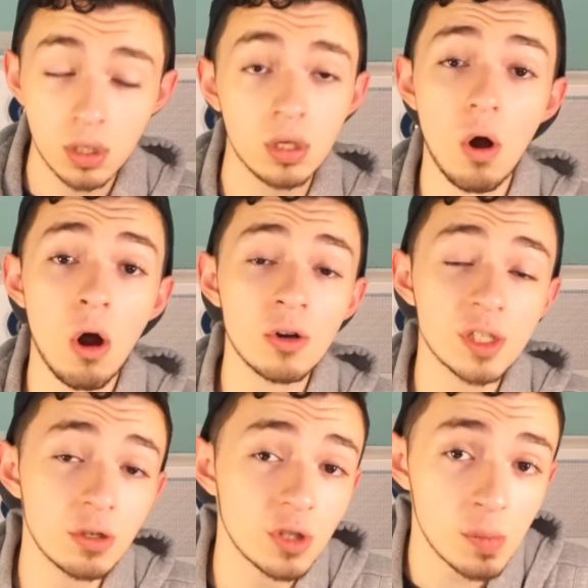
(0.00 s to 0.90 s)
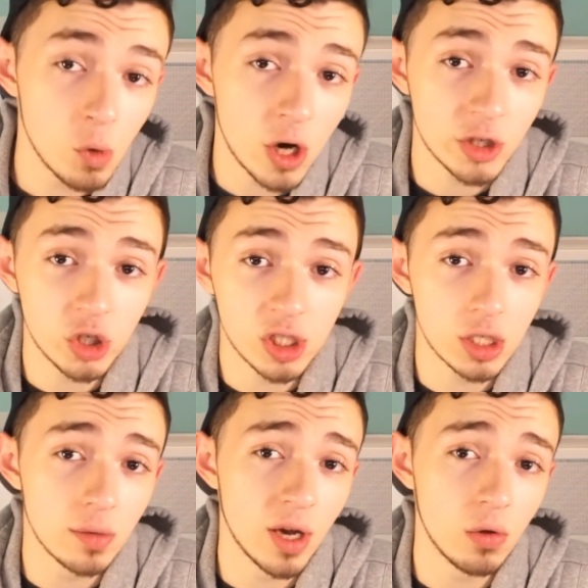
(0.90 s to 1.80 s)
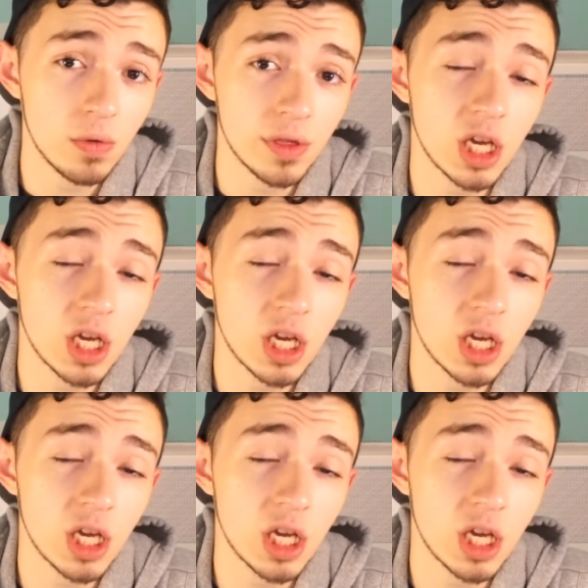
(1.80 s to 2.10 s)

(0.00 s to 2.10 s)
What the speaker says: There are still some questions about